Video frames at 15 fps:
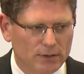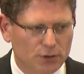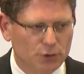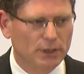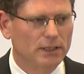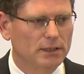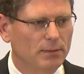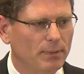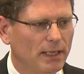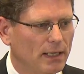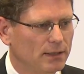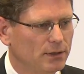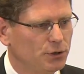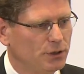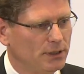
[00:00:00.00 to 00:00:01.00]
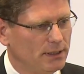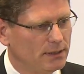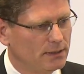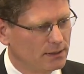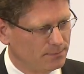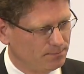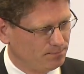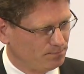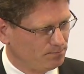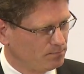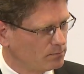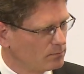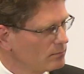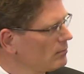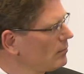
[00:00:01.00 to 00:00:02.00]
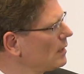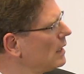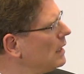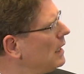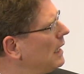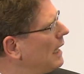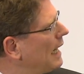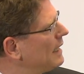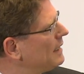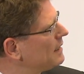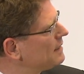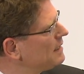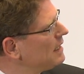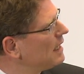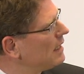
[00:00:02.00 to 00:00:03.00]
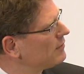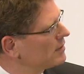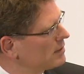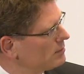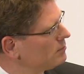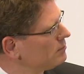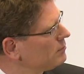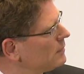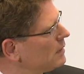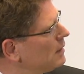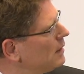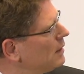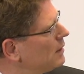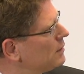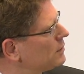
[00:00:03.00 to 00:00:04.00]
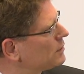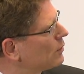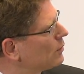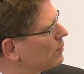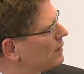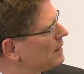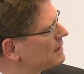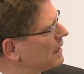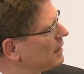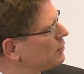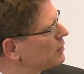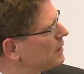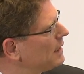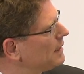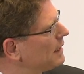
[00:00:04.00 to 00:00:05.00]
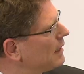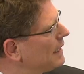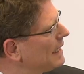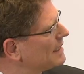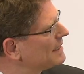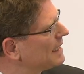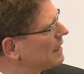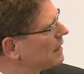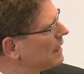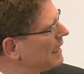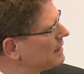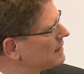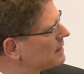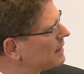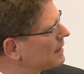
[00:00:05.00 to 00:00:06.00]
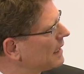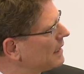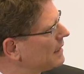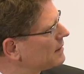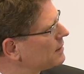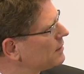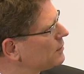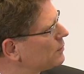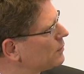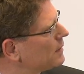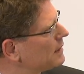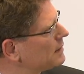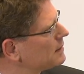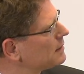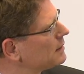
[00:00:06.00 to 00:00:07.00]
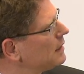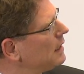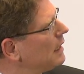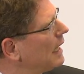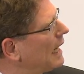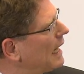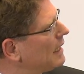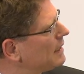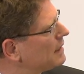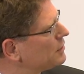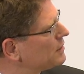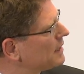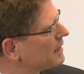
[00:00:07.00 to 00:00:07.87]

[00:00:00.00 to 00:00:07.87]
they shrink the balance sheets and they delever. So essentially they extend less credit to this and this